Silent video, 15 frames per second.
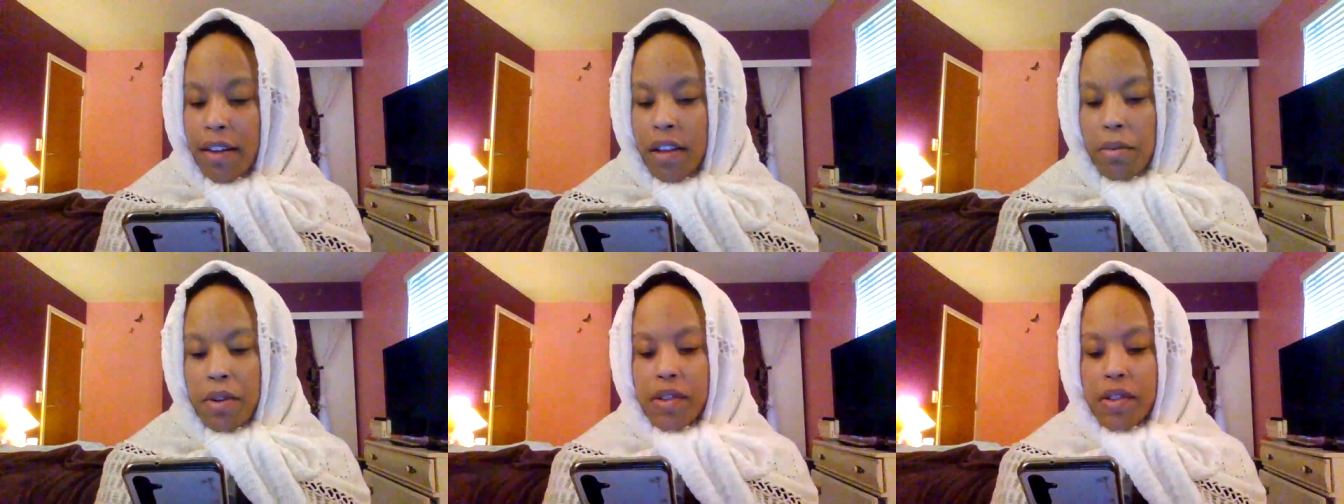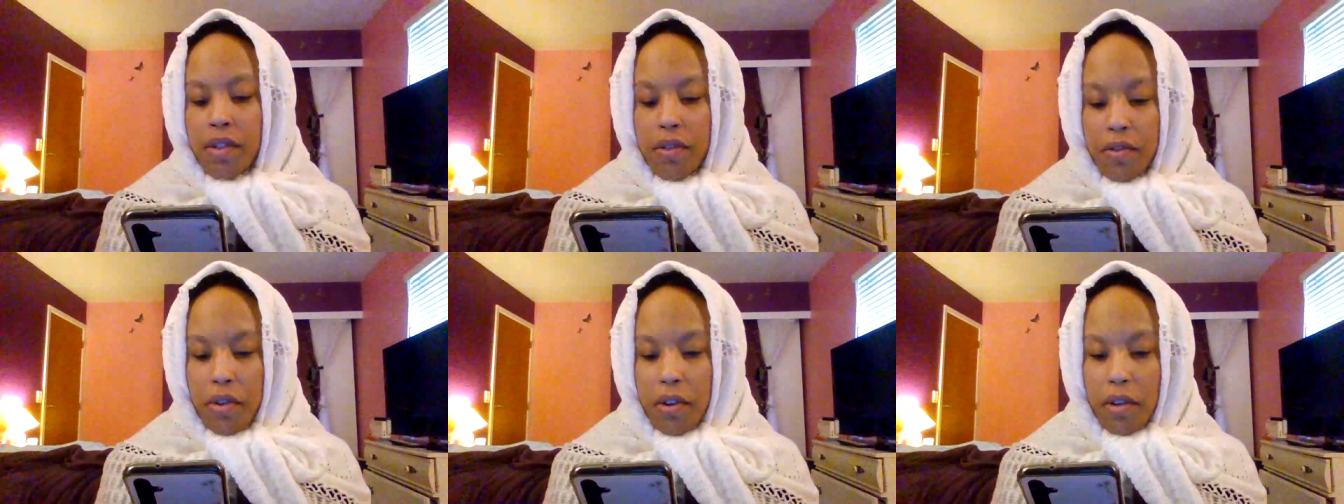And then we see
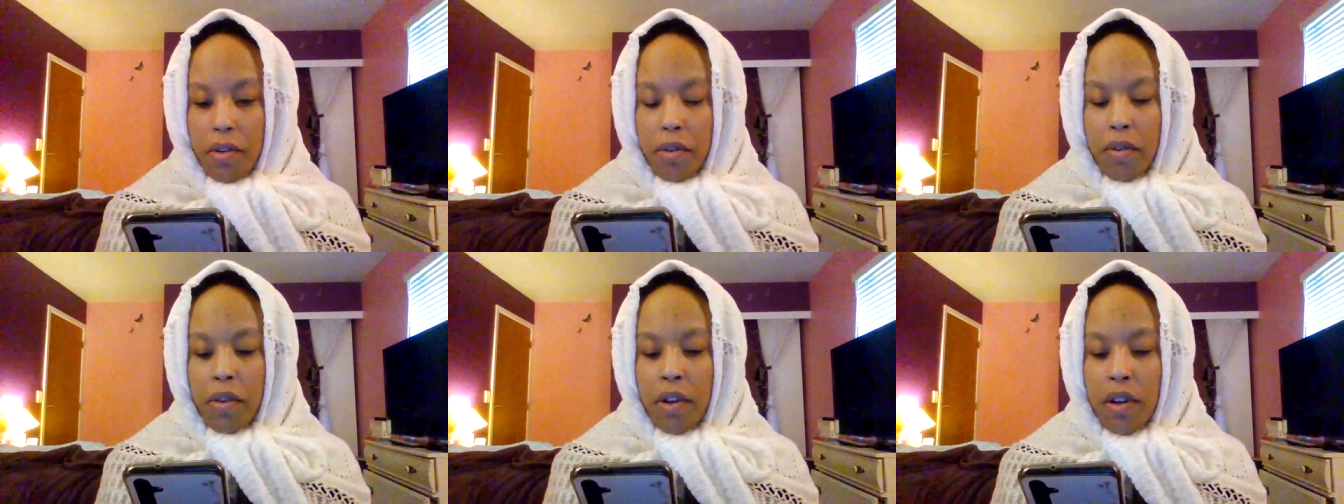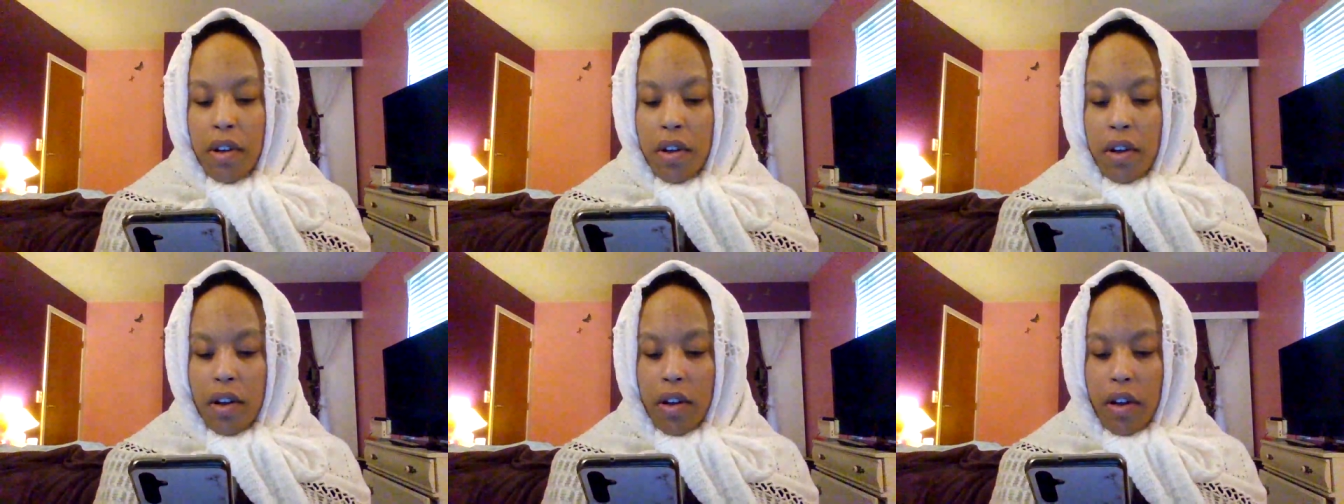the turtle
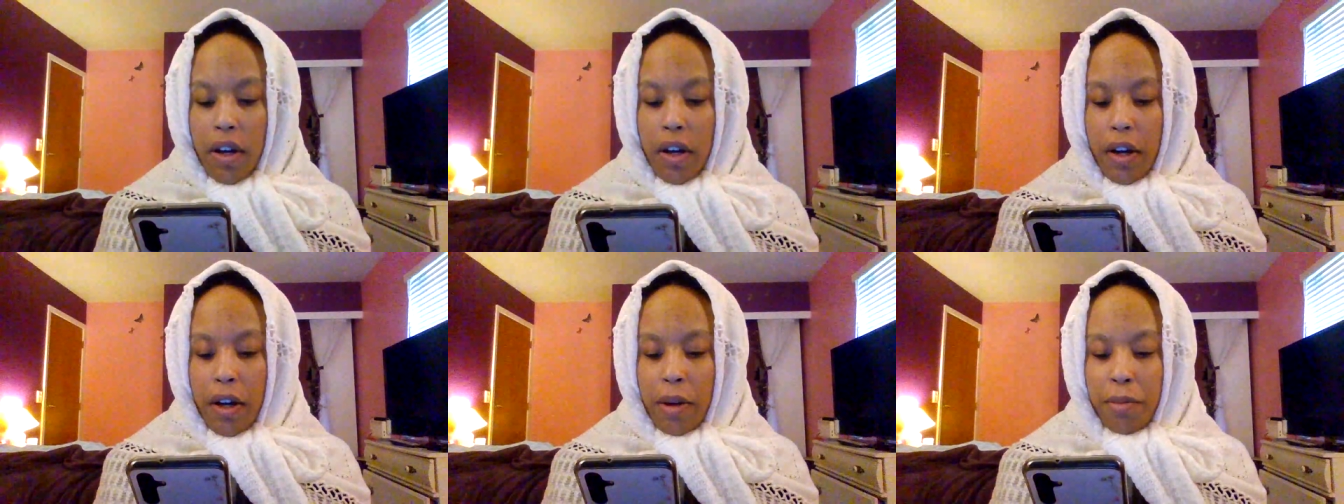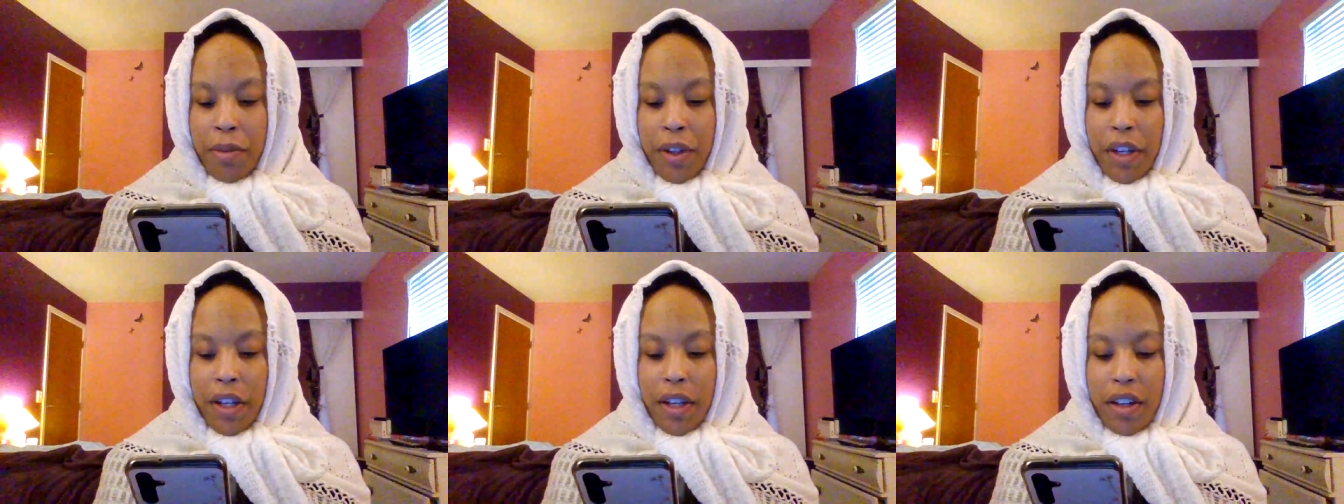um
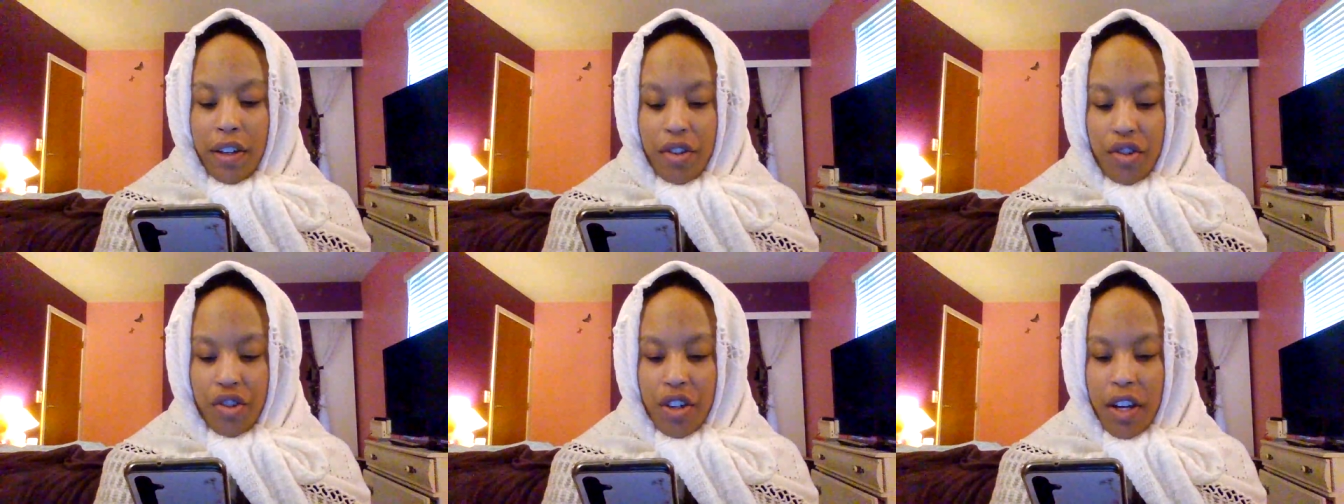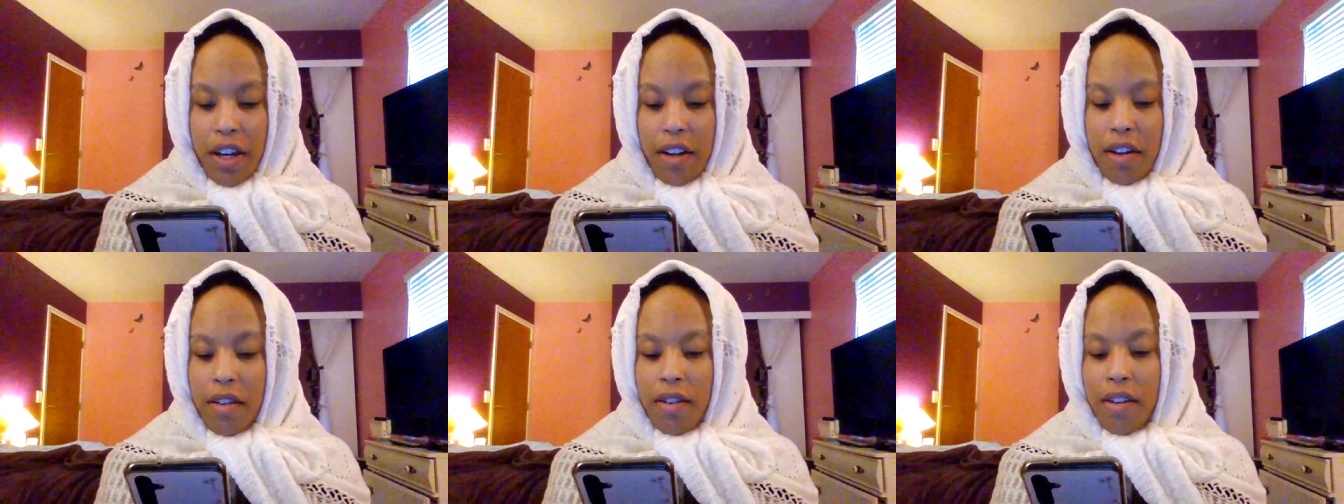in his
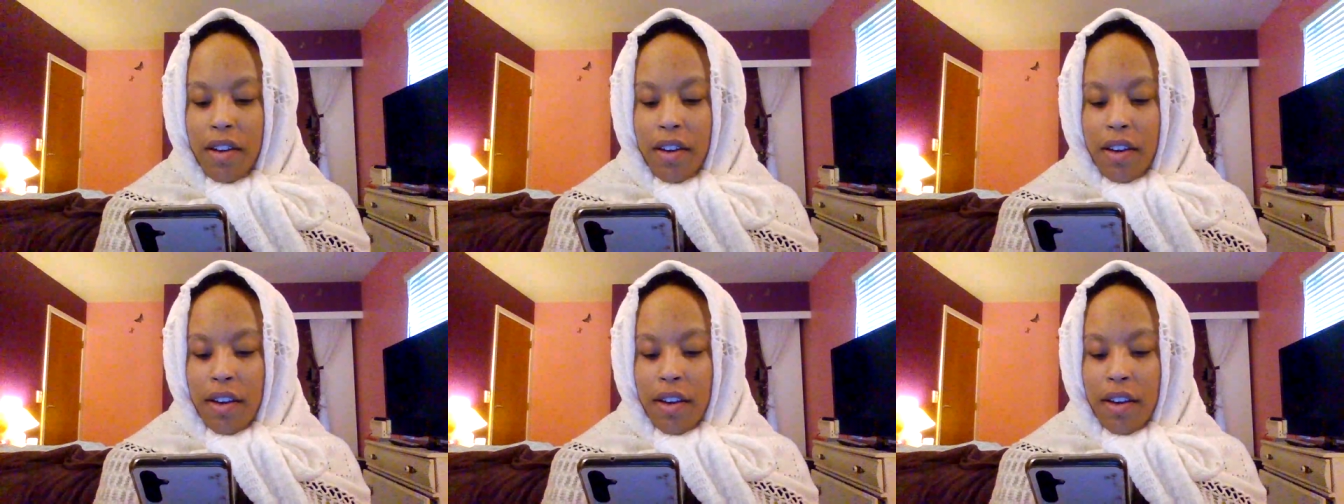shell